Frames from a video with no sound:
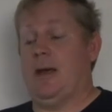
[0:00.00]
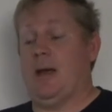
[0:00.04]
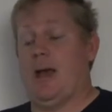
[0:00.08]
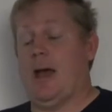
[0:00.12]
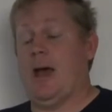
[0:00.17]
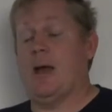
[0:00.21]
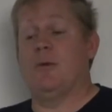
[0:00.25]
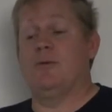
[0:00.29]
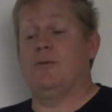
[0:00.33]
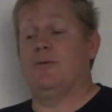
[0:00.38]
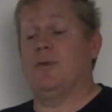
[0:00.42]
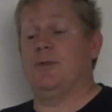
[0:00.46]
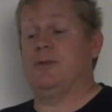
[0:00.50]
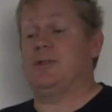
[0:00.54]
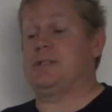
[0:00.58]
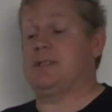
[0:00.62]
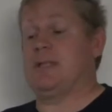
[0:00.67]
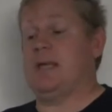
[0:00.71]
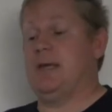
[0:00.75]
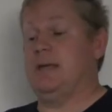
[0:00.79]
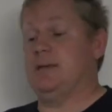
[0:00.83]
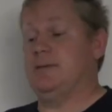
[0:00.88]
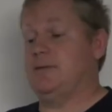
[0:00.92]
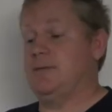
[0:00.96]
I don't feel
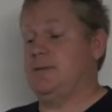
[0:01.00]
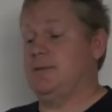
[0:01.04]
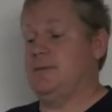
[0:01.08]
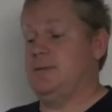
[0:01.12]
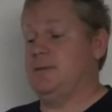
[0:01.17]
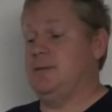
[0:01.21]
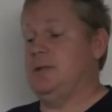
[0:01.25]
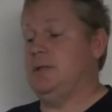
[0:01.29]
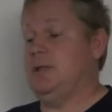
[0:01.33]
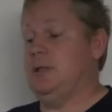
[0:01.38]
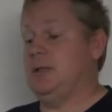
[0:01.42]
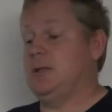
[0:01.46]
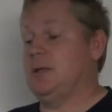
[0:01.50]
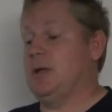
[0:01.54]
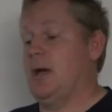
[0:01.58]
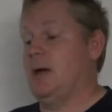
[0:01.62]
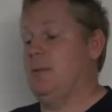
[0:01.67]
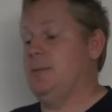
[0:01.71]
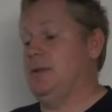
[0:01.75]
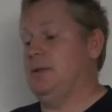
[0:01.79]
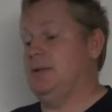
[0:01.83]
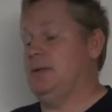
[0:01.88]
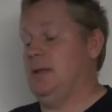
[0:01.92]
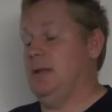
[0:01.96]
safe. You need to
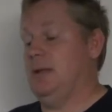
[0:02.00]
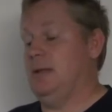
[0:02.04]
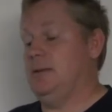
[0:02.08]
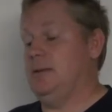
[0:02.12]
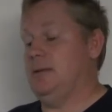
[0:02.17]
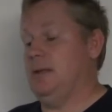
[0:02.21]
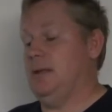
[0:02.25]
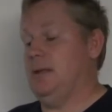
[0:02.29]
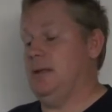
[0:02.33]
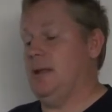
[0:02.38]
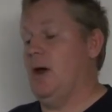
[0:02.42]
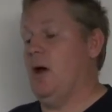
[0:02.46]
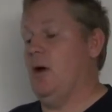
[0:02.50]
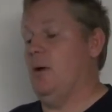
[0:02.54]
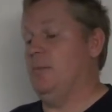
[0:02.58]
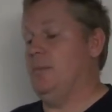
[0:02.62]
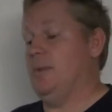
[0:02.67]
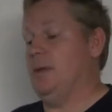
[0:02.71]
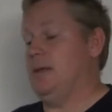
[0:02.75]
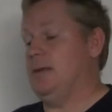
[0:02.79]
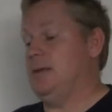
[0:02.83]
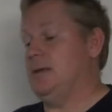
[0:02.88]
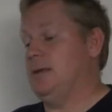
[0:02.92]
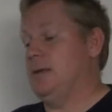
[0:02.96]
come and help
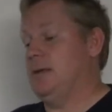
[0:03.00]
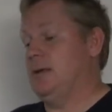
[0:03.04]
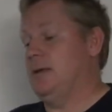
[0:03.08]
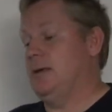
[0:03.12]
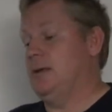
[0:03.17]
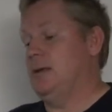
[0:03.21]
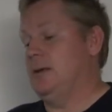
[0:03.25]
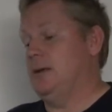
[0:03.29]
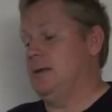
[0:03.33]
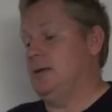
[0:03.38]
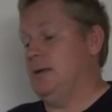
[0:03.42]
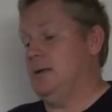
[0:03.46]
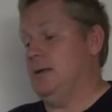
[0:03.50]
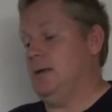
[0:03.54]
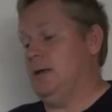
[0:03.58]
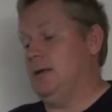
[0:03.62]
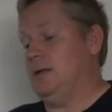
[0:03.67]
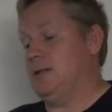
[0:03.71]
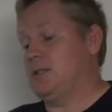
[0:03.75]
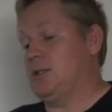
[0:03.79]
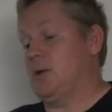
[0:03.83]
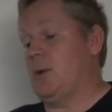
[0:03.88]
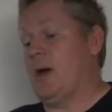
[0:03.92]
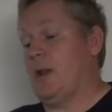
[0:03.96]
me
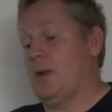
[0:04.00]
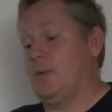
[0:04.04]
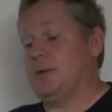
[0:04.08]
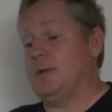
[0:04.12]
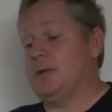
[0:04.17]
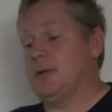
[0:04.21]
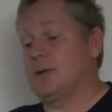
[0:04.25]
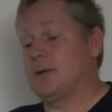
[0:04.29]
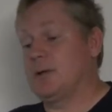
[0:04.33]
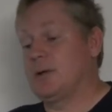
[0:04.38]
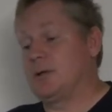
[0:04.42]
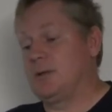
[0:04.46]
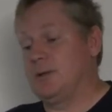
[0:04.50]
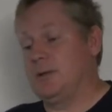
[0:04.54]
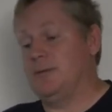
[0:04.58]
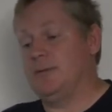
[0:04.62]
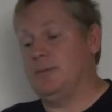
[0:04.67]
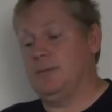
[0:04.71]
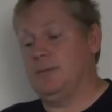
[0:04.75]
so I don't get hurt